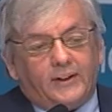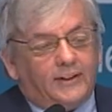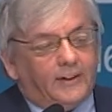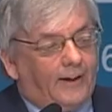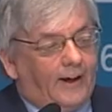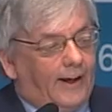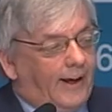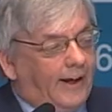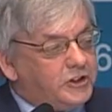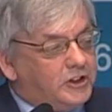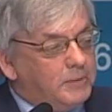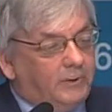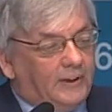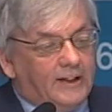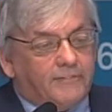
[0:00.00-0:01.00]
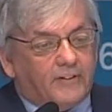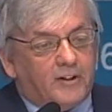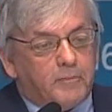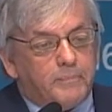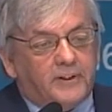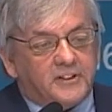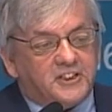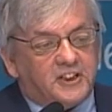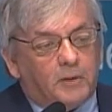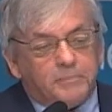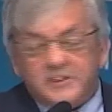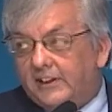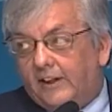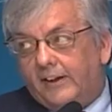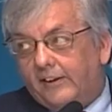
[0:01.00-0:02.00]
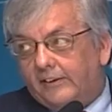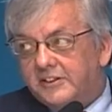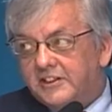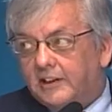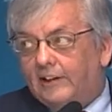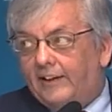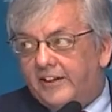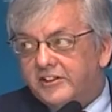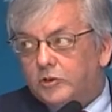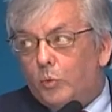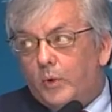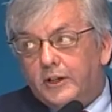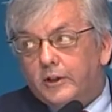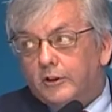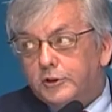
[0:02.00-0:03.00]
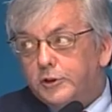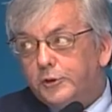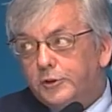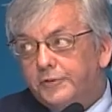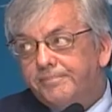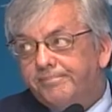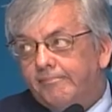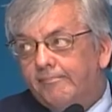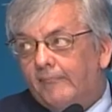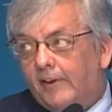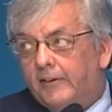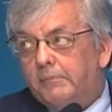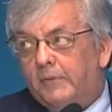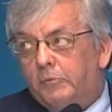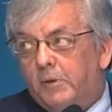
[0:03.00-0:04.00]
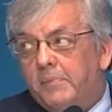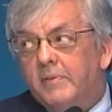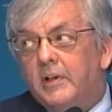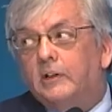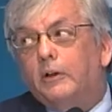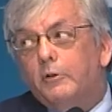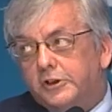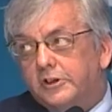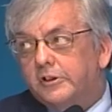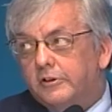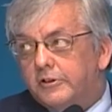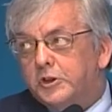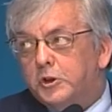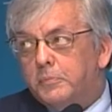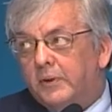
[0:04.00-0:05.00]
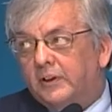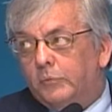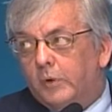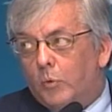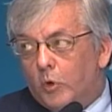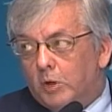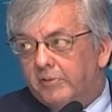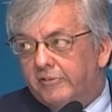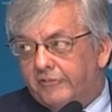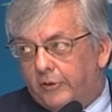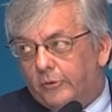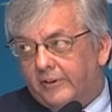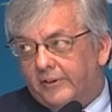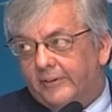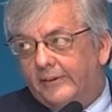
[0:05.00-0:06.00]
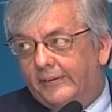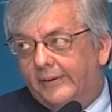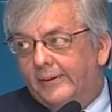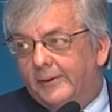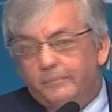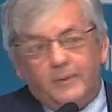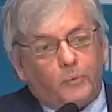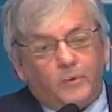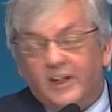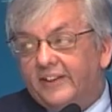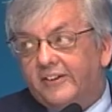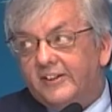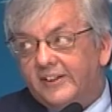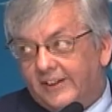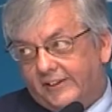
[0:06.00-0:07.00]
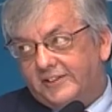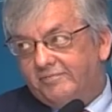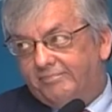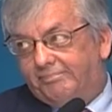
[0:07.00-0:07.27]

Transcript: yet. I actually believe there have been some signs in the last week or two that we may be closer to resuming than we were before, but we're not there yet.